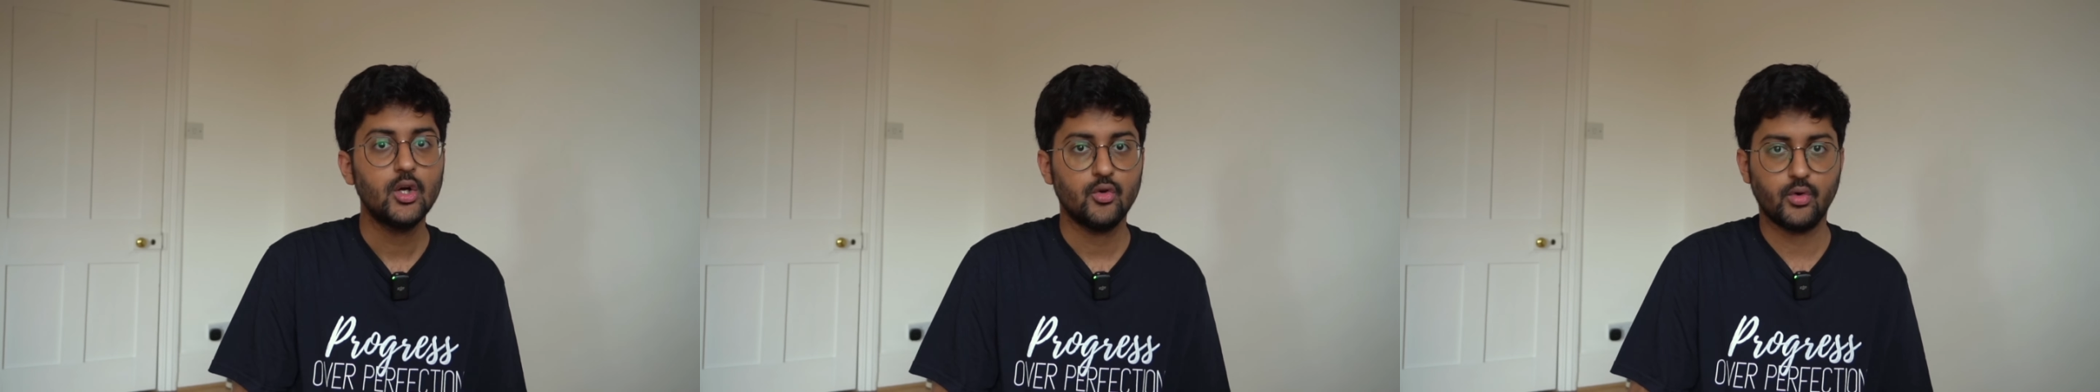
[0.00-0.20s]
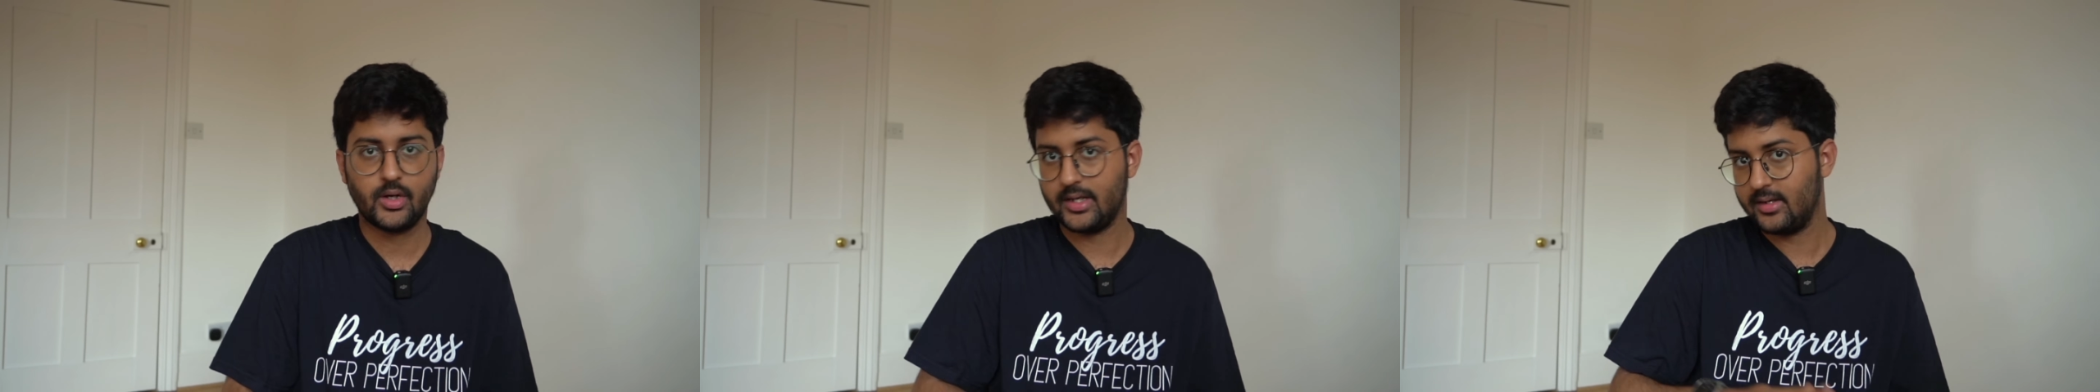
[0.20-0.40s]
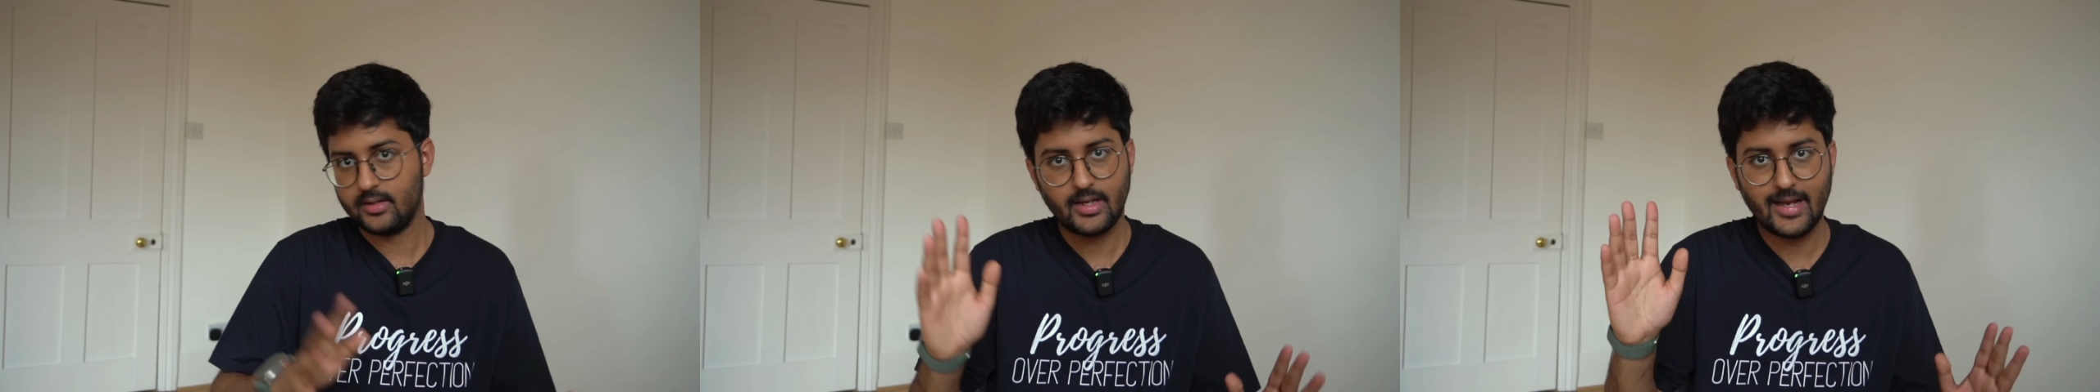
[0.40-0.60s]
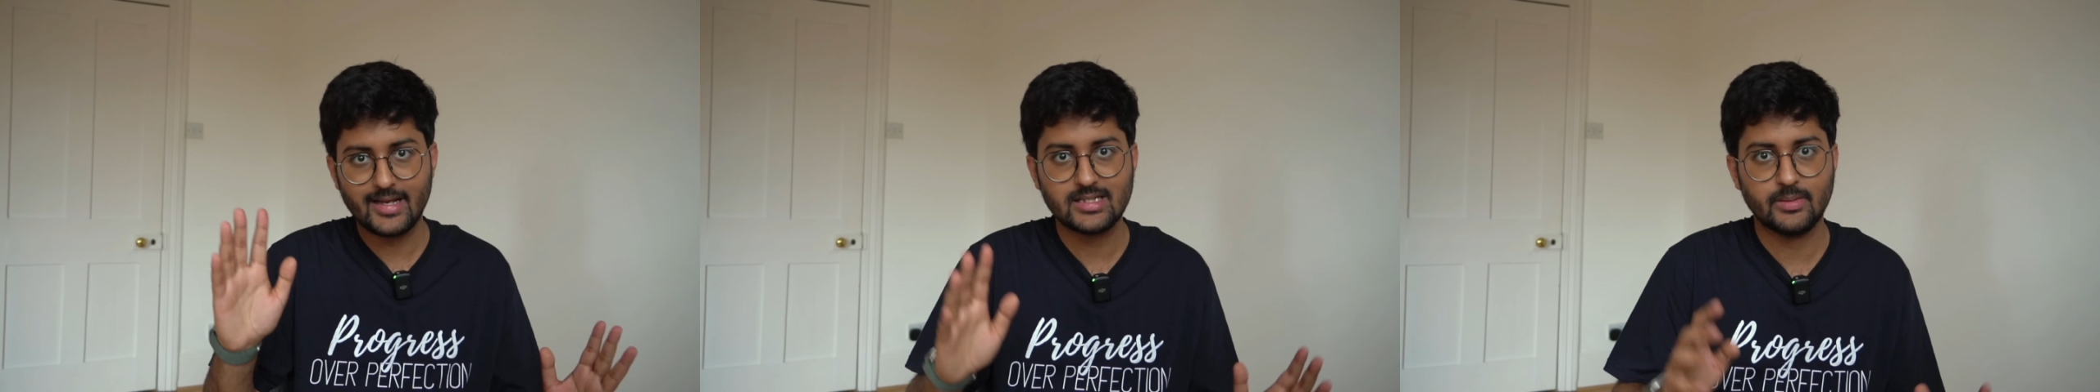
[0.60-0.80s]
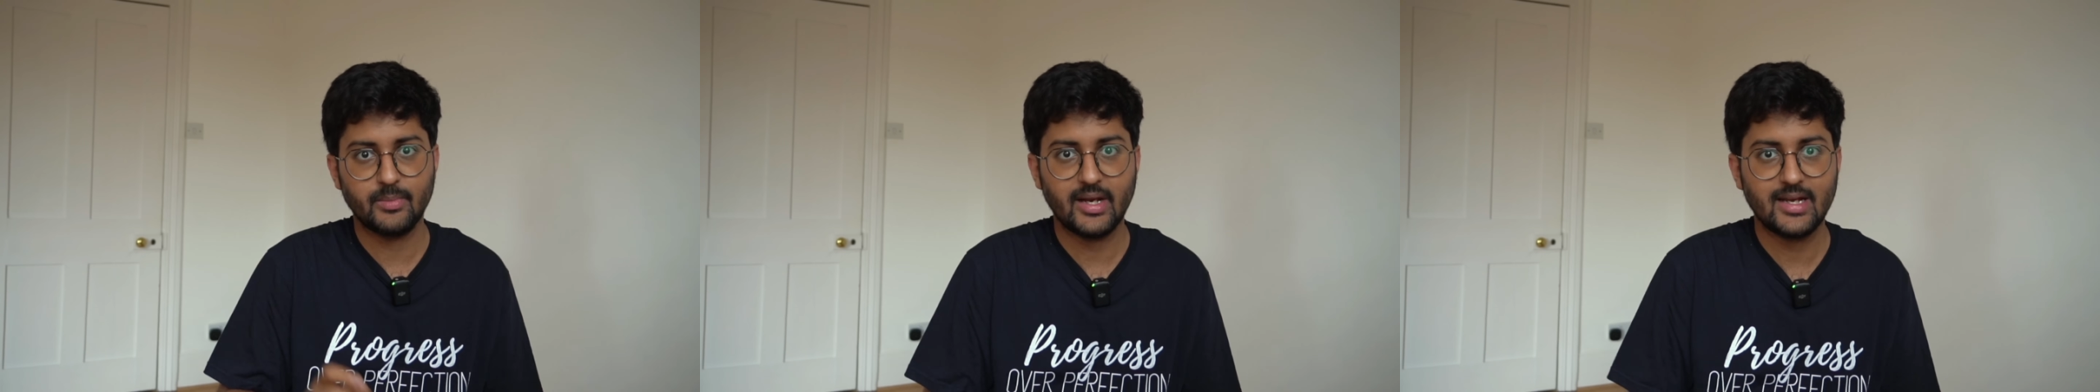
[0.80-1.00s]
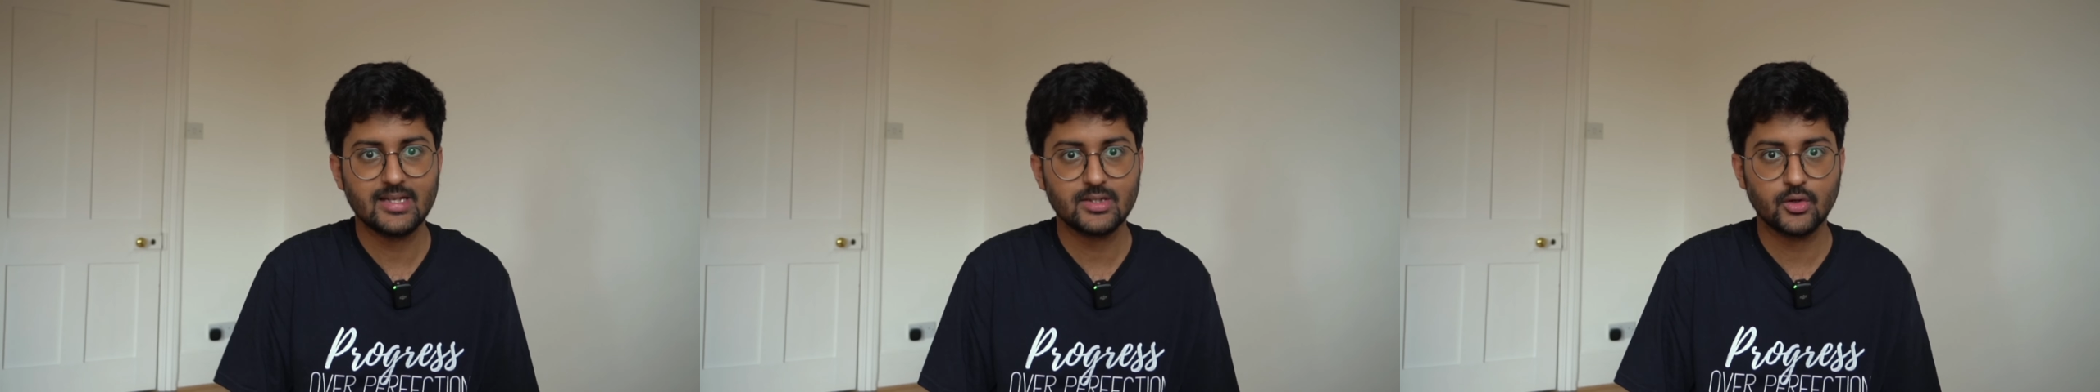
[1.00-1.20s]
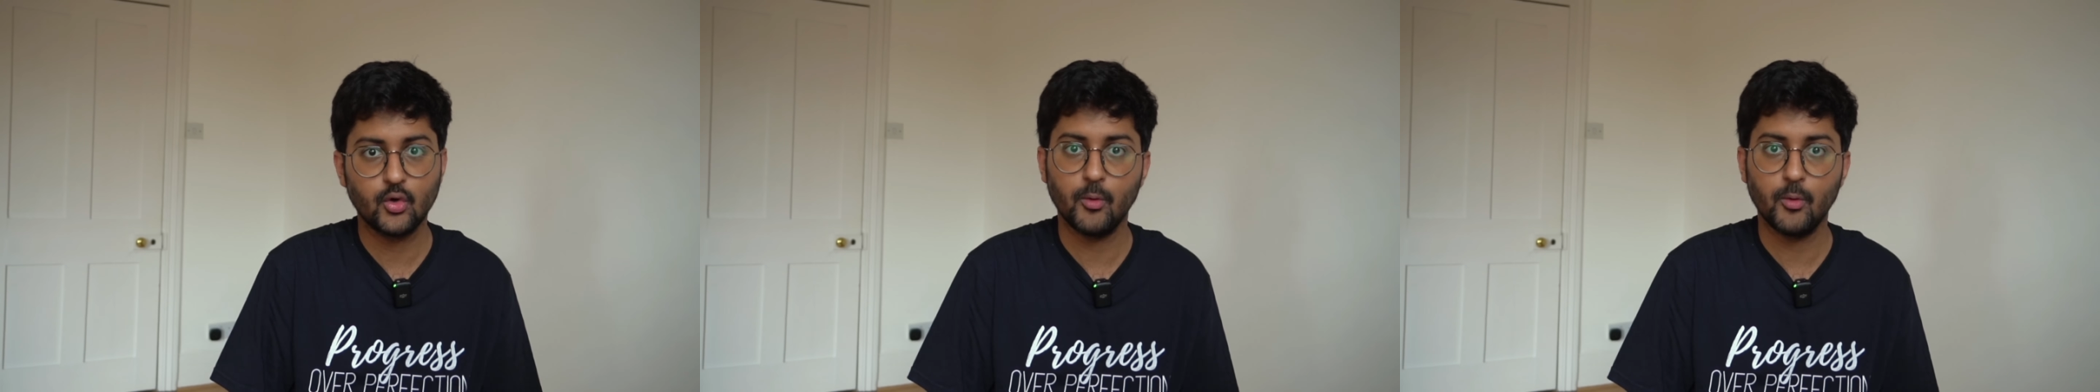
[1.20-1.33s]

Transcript: You can take some rest,